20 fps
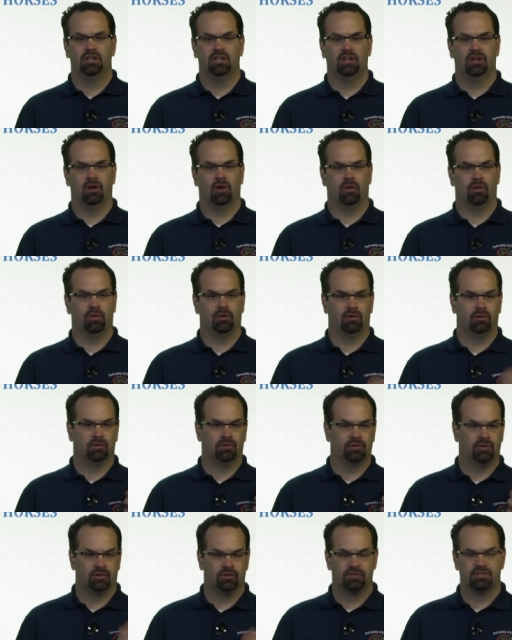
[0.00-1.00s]

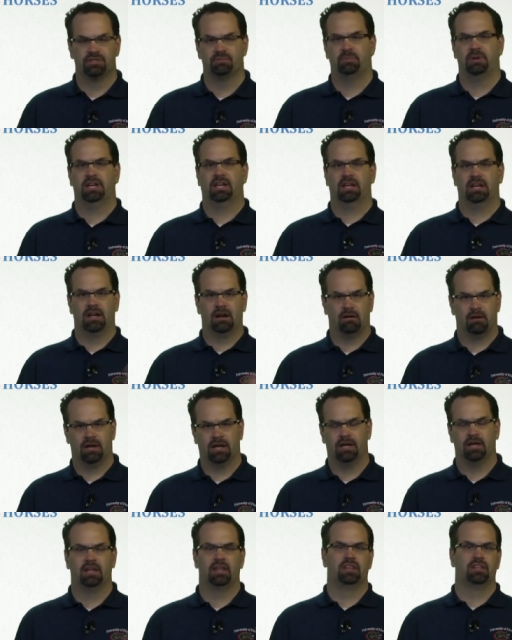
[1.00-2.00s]
they'll just pick an
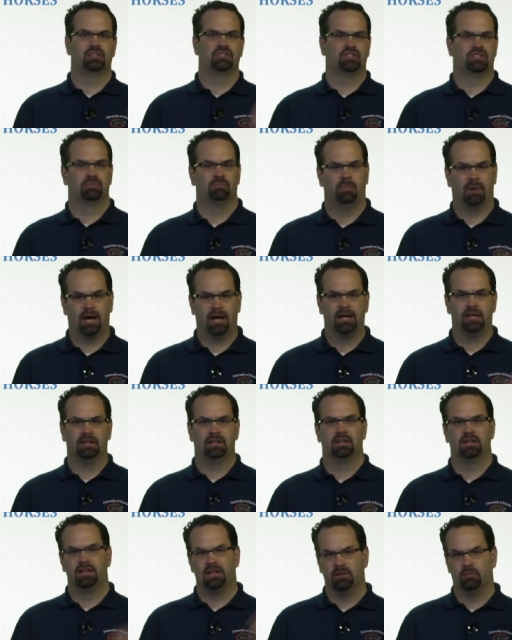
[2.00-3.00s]
area and then just bite
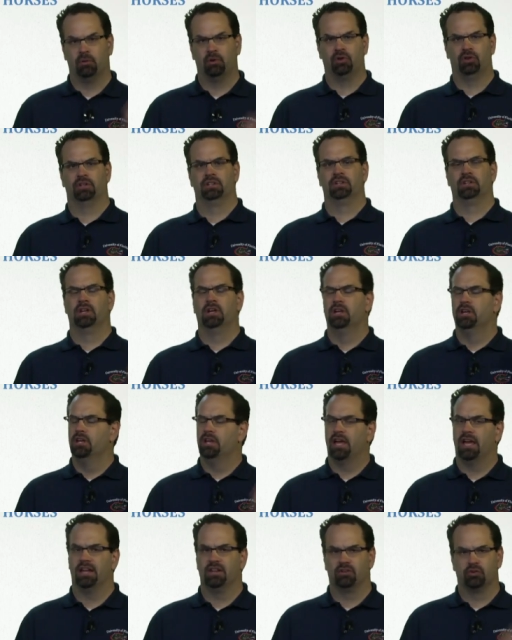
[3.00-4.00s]
and nibble
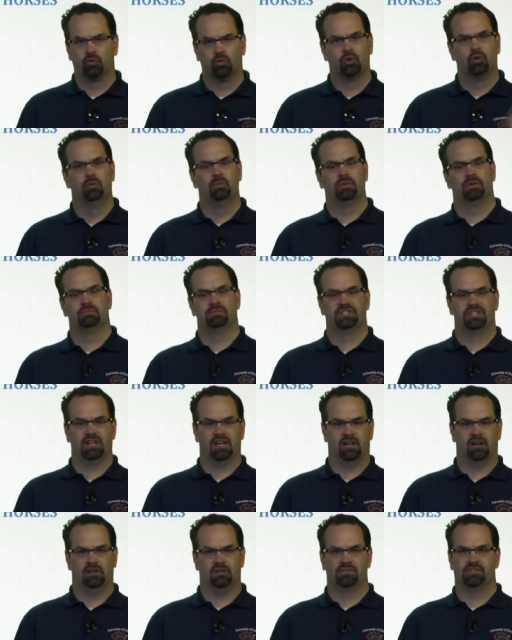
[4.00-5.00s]
and groom
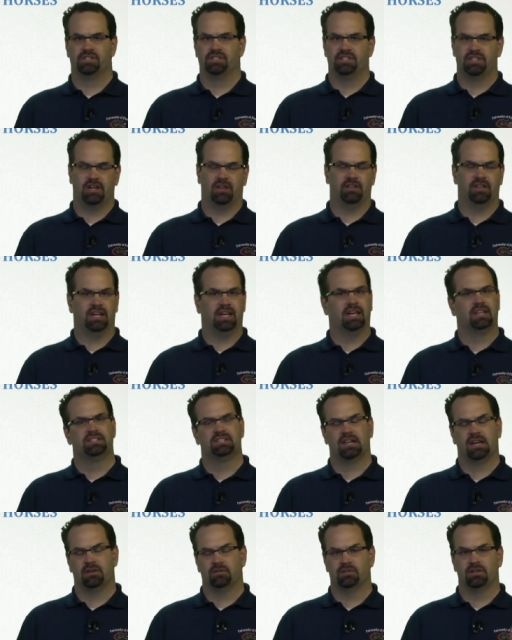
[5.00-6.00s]
themselves until they
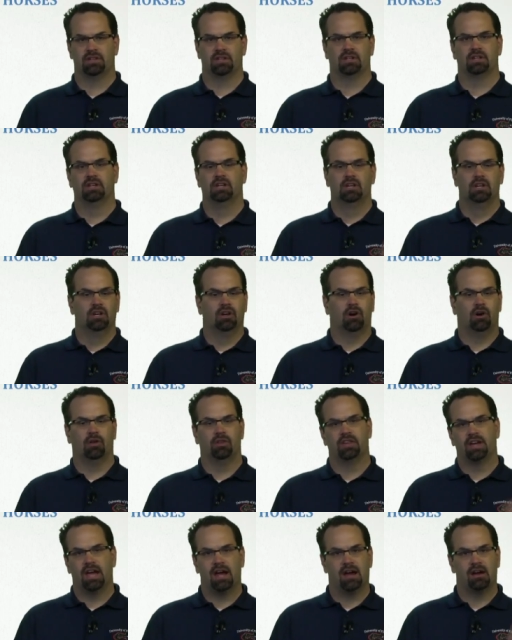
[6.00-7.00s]
get down to
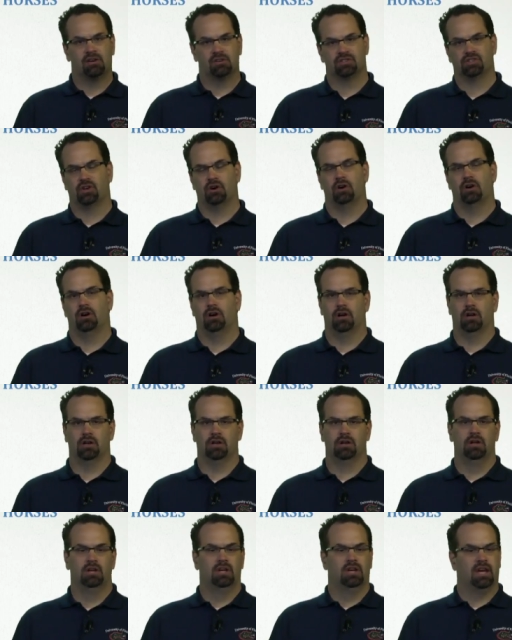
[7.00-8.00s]
all the hair's
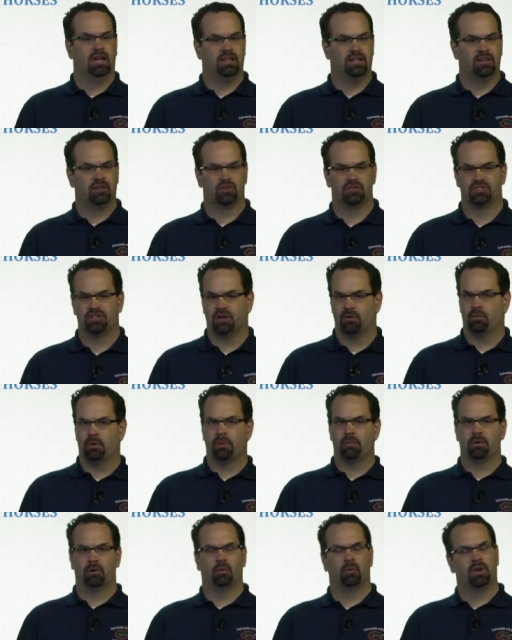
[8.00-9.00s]
gone, and then they'll start
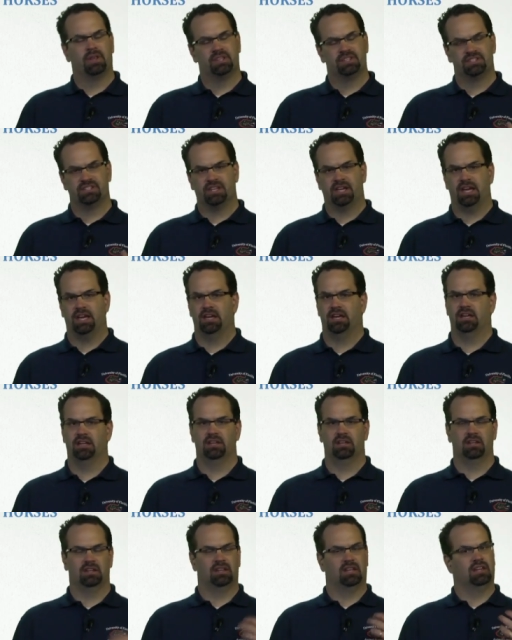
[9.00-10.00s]
rubbing away the
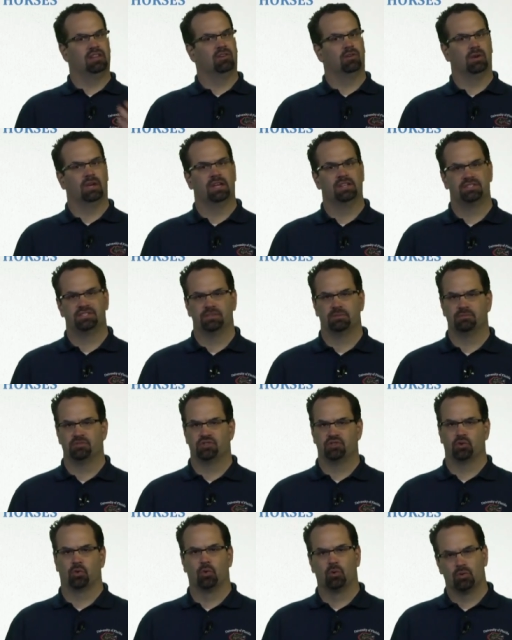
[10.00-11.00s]
skin, and then they'll get some
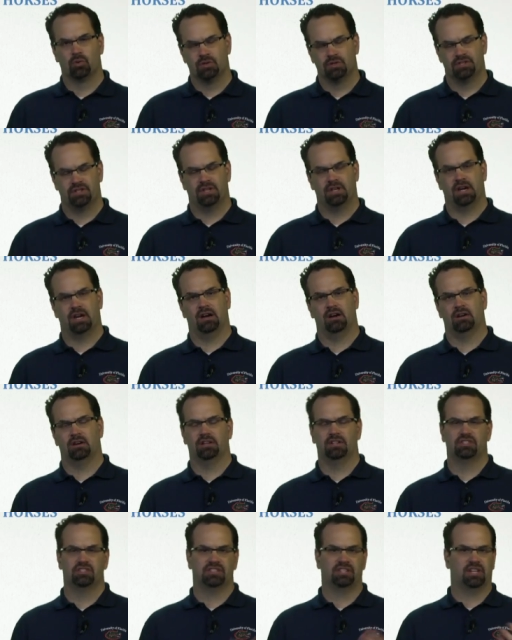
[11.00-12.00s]
sores there,
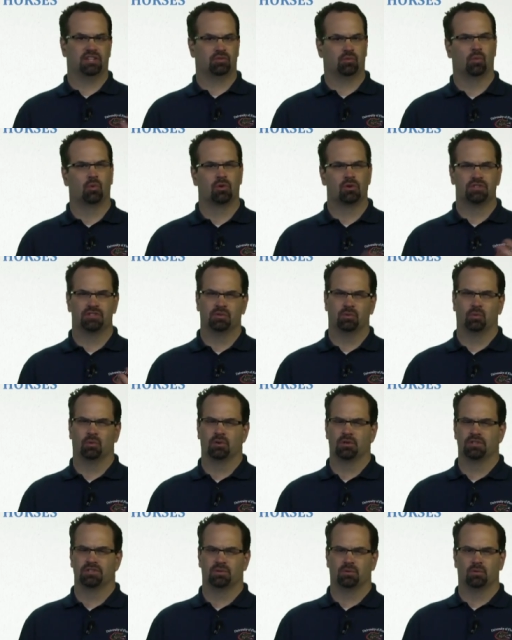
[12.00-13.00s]
and it just gets worse and
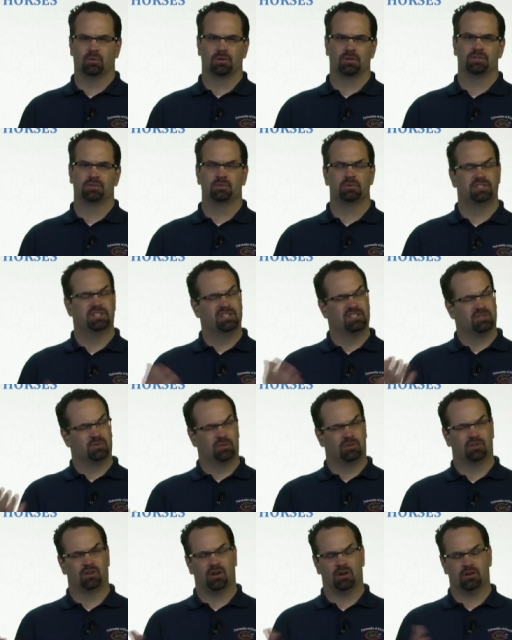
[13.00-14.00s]
worse and worse. We see this
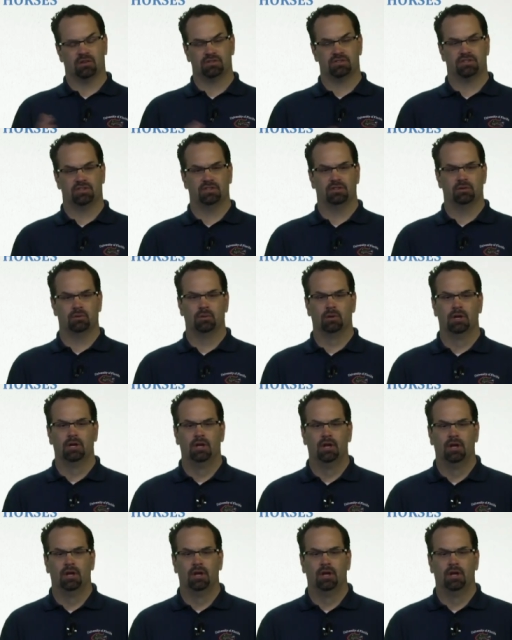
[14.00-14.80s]
with dogs too.